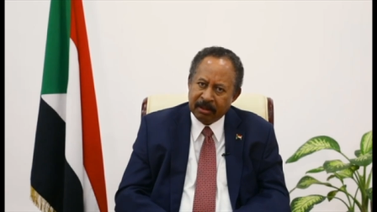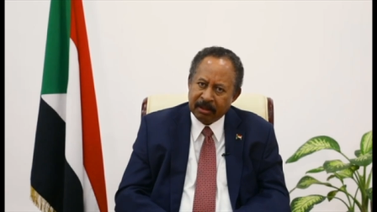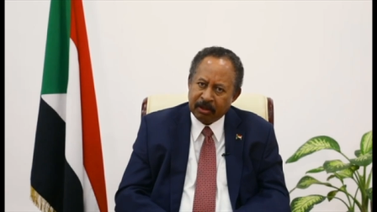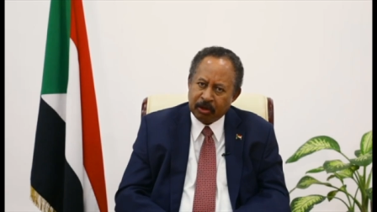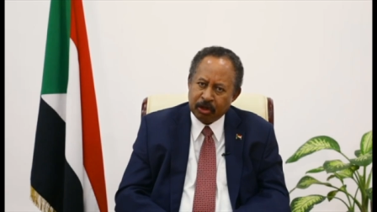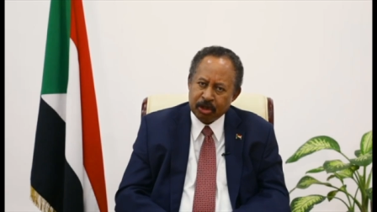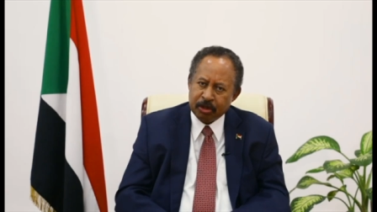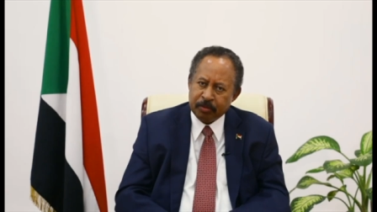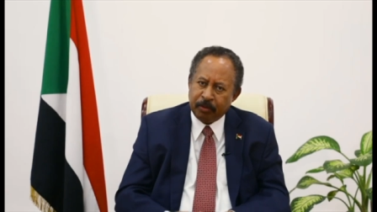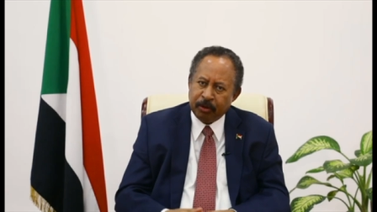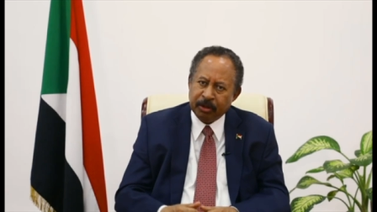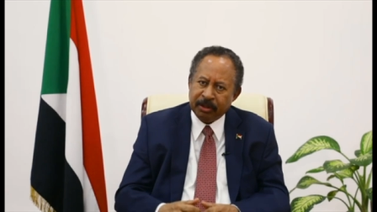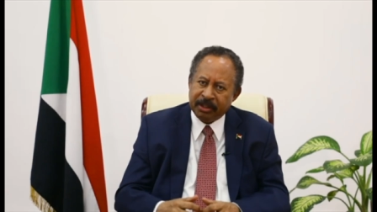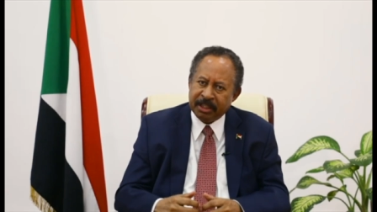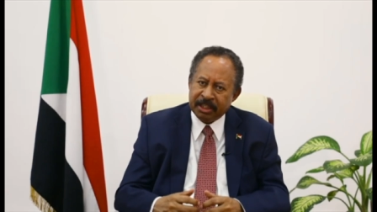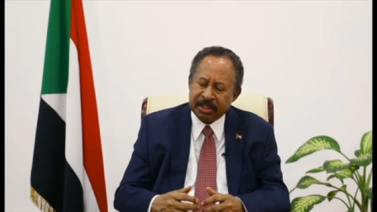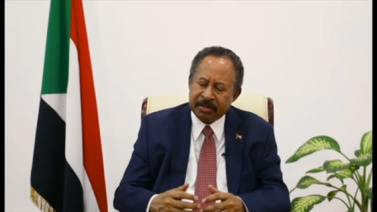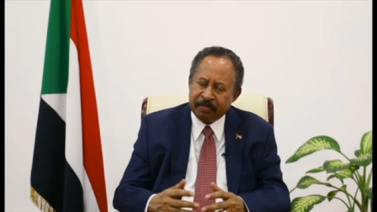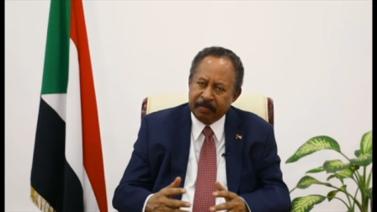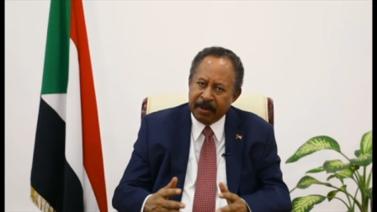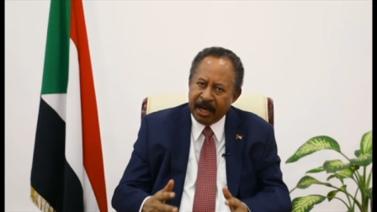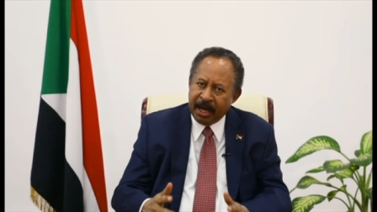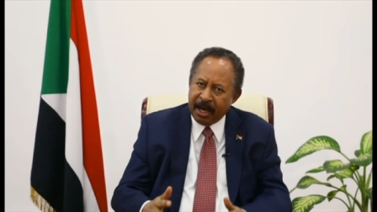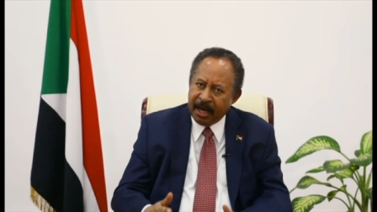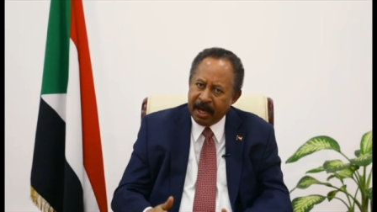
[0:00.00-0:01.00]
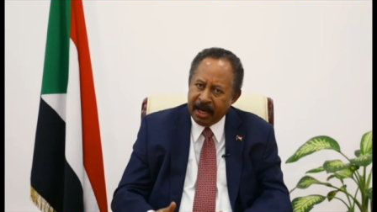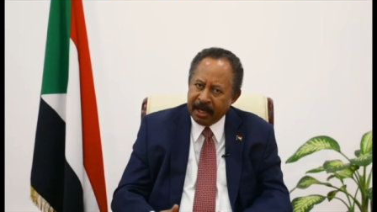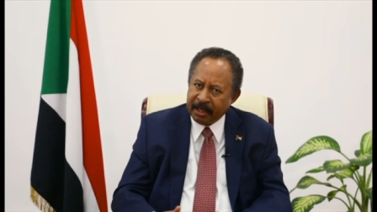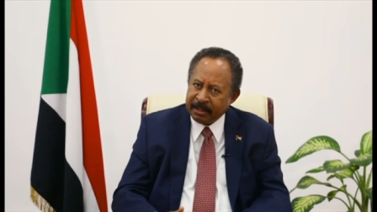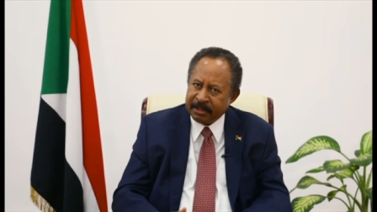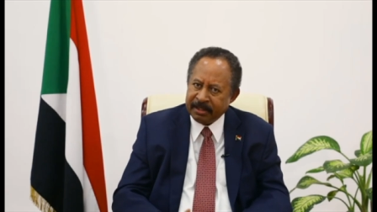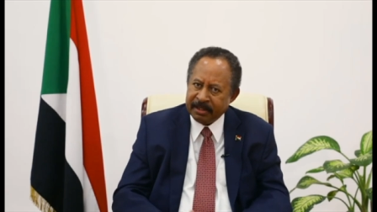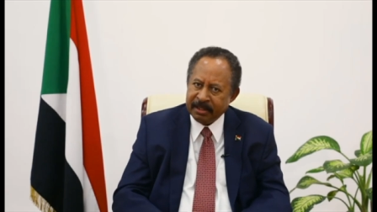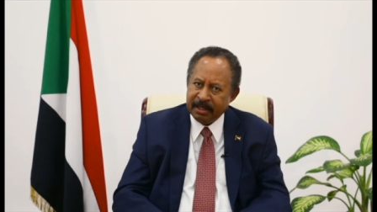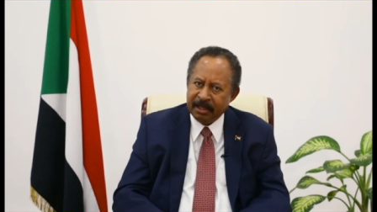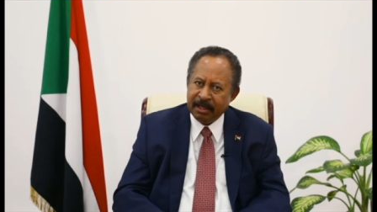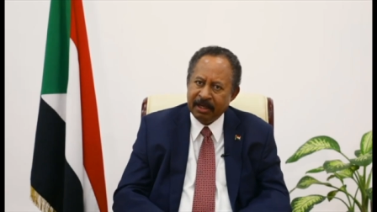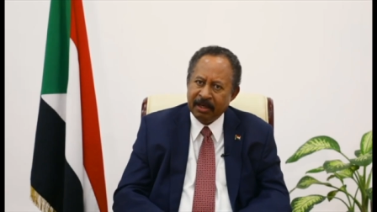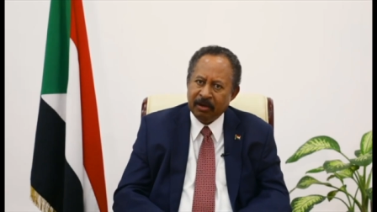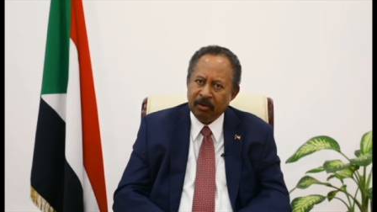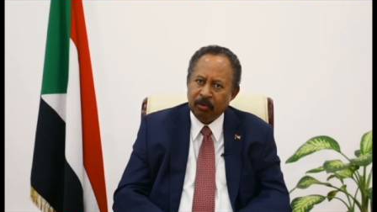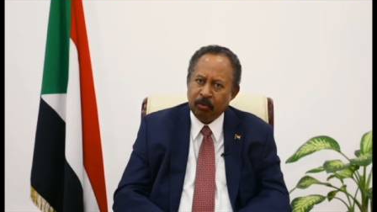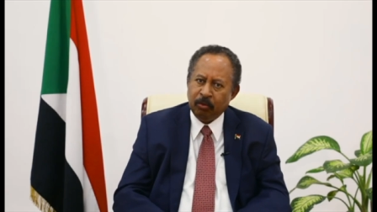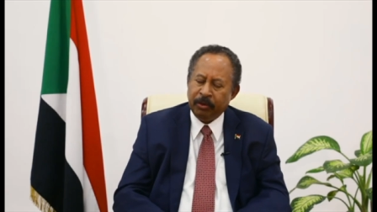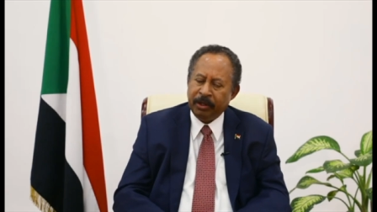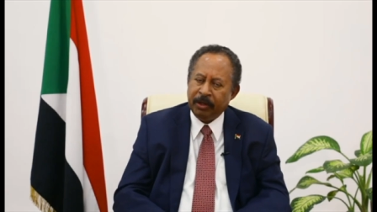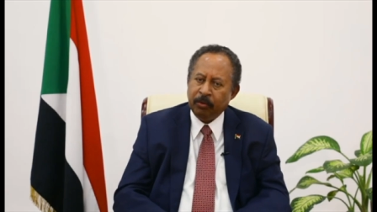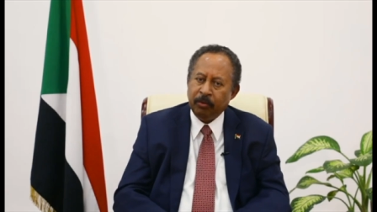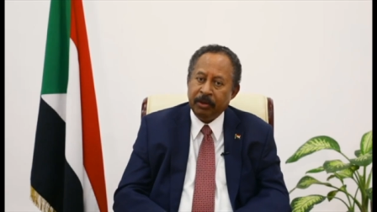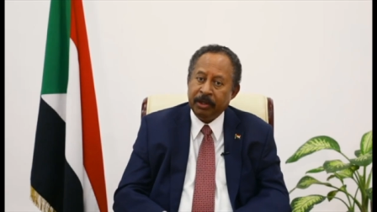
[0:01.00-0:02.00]
correspondence banks.
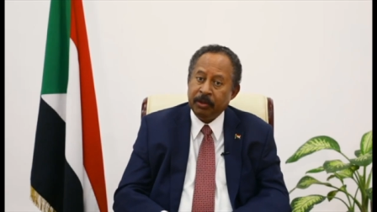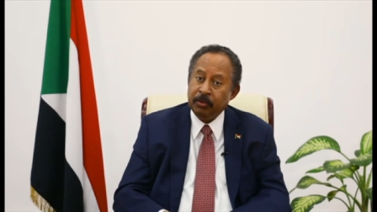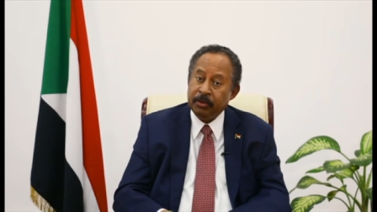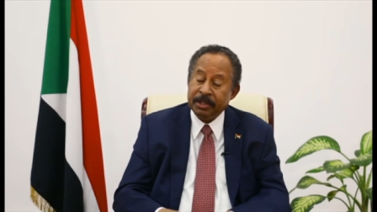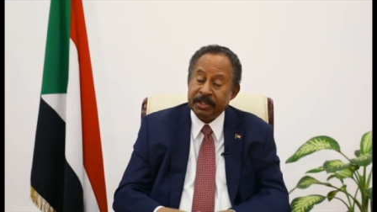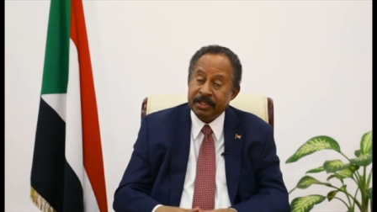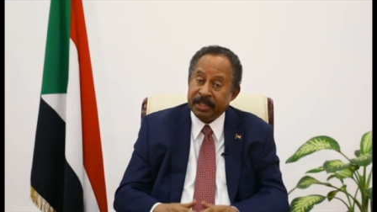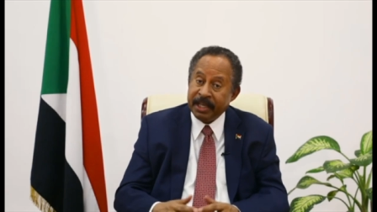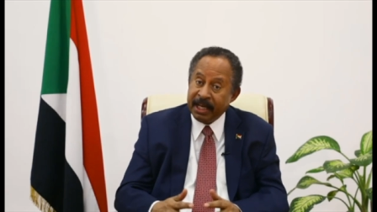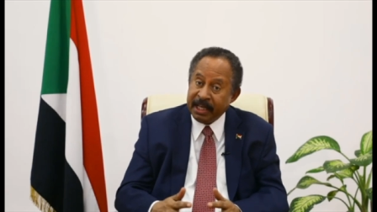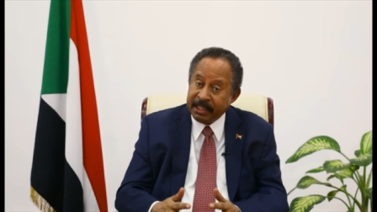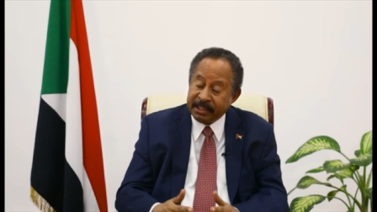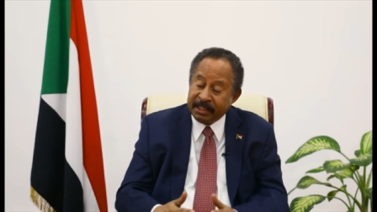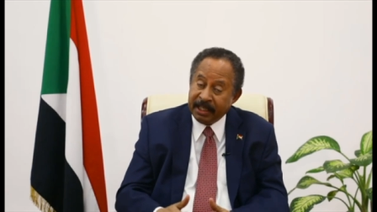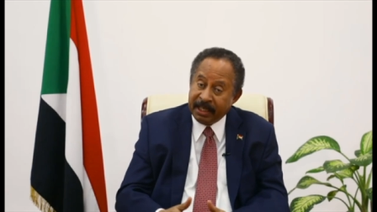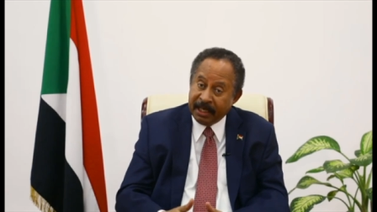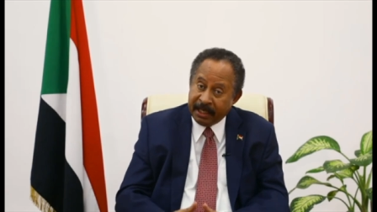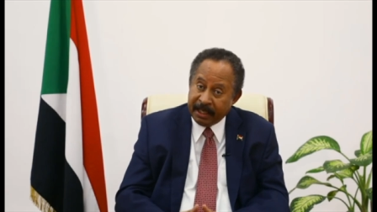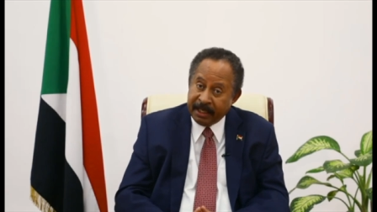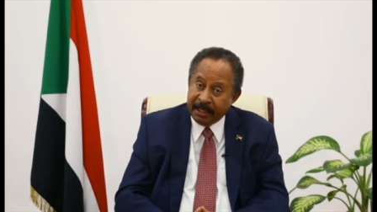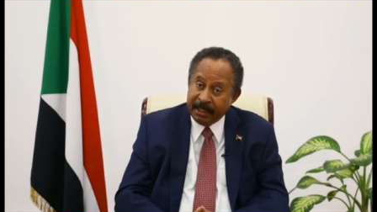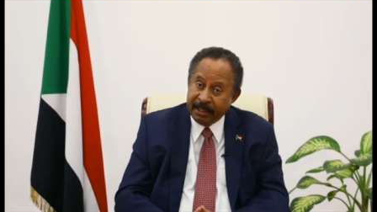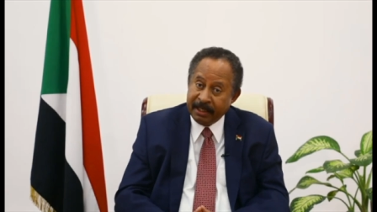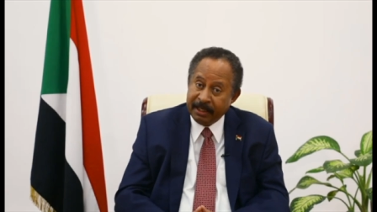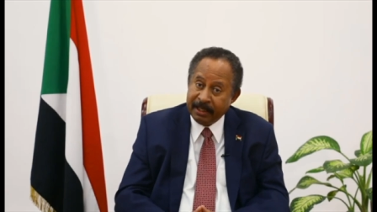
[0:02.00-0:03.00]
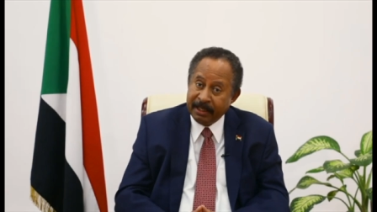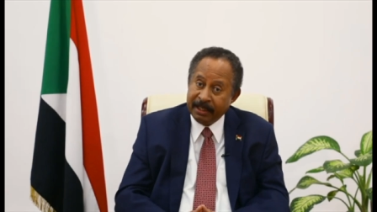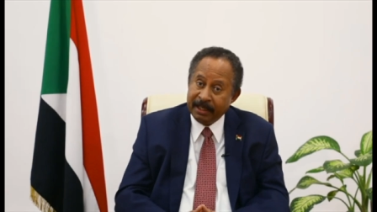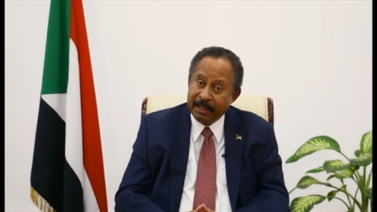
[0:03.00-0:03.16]
We certainly